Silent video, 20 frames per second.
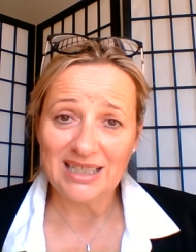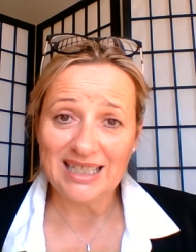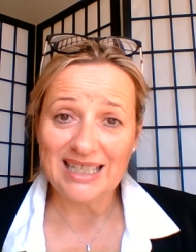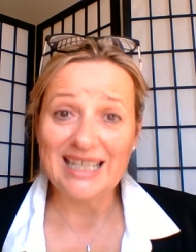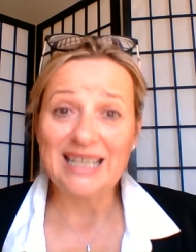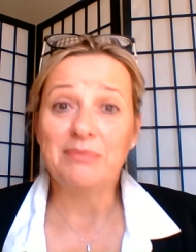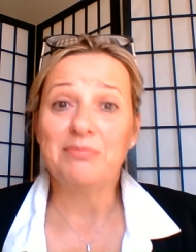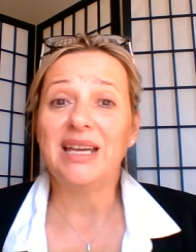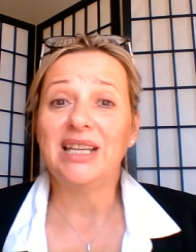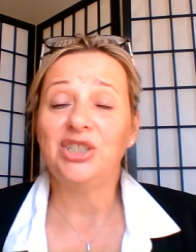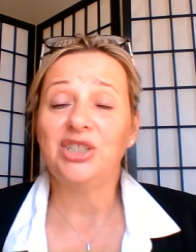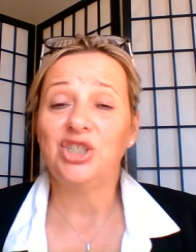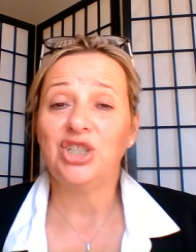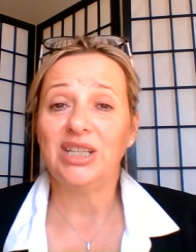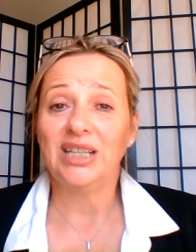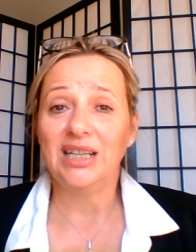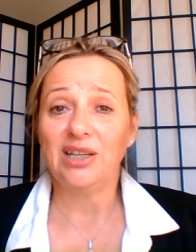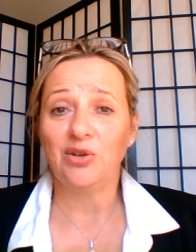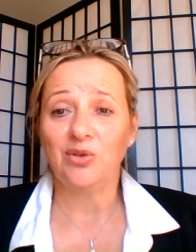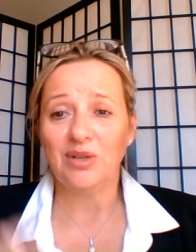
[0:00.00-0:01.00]

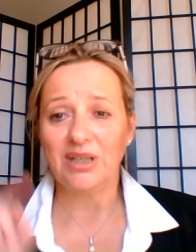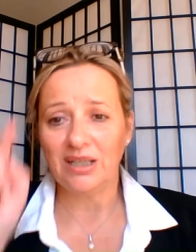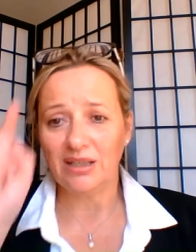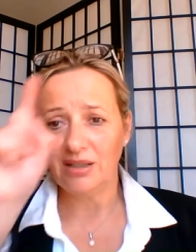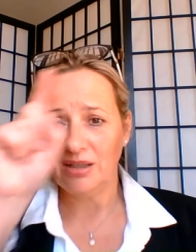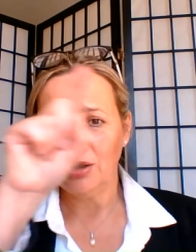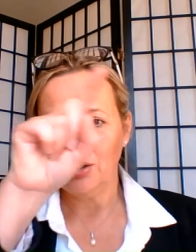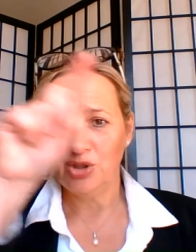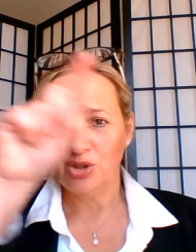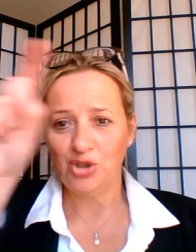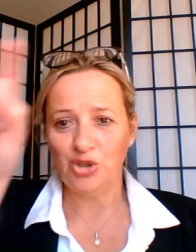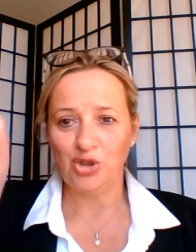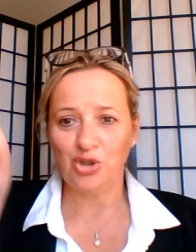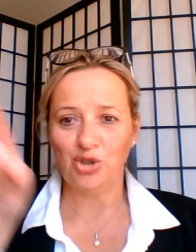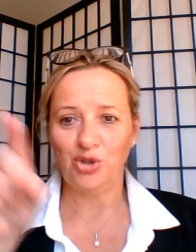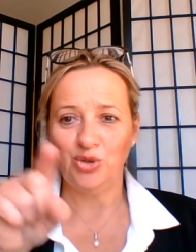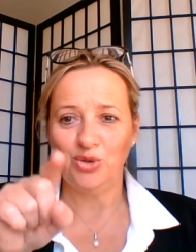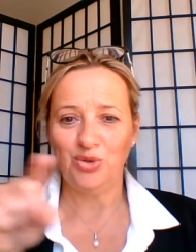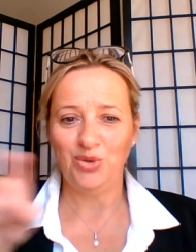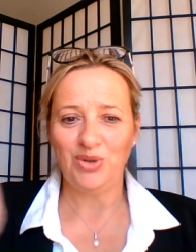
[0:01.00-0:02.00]

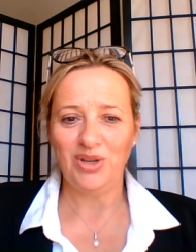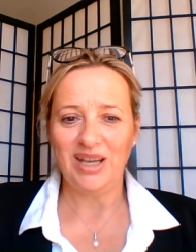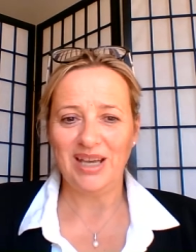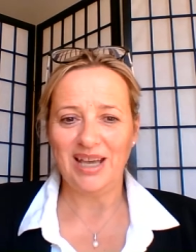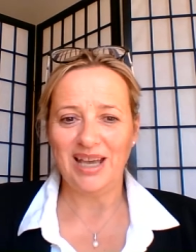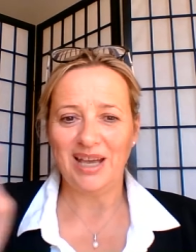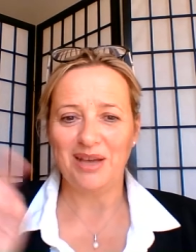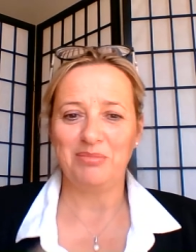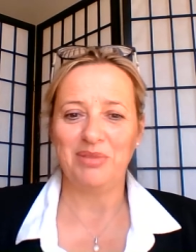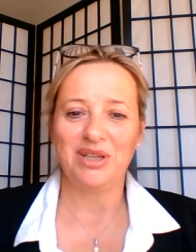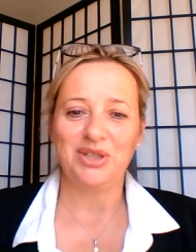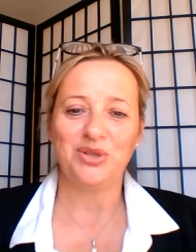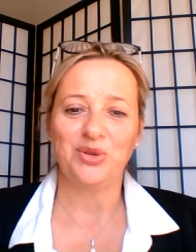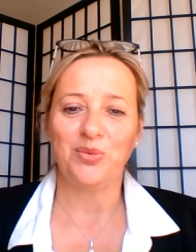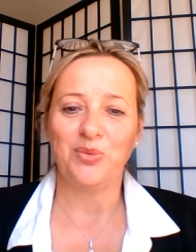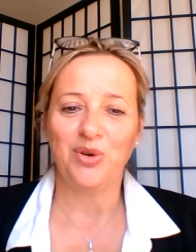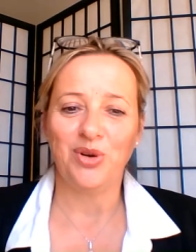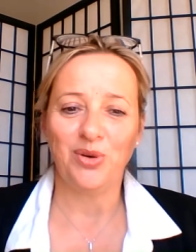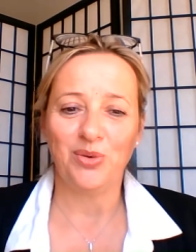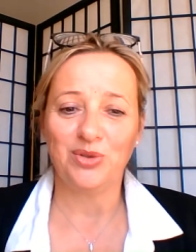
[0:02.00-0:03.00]

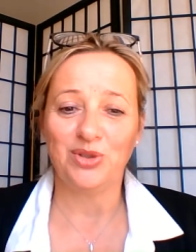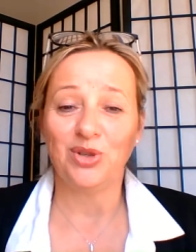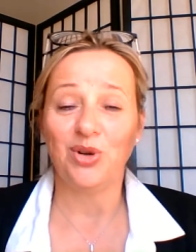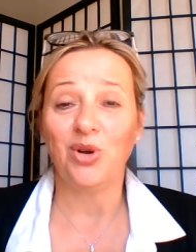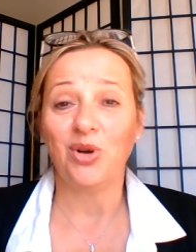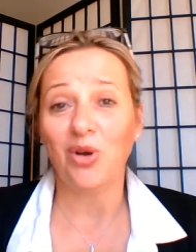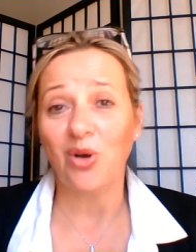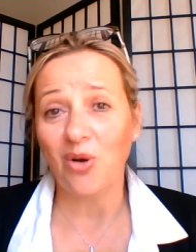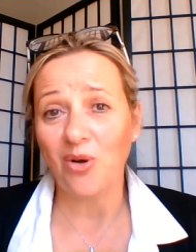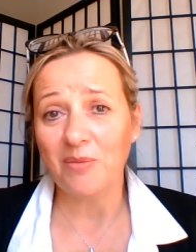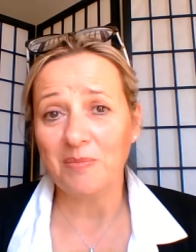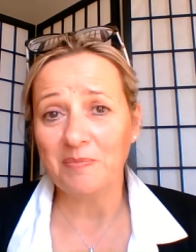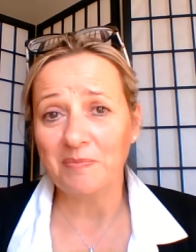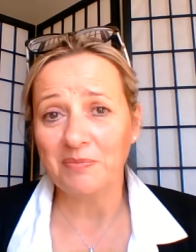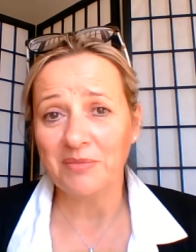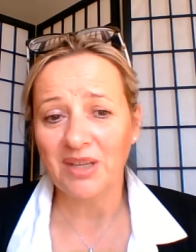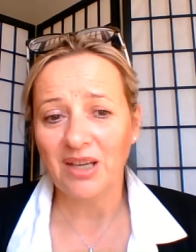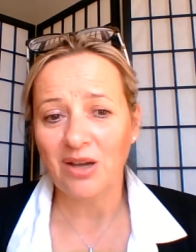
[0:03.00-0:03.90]
imagineering2abetterworld.com,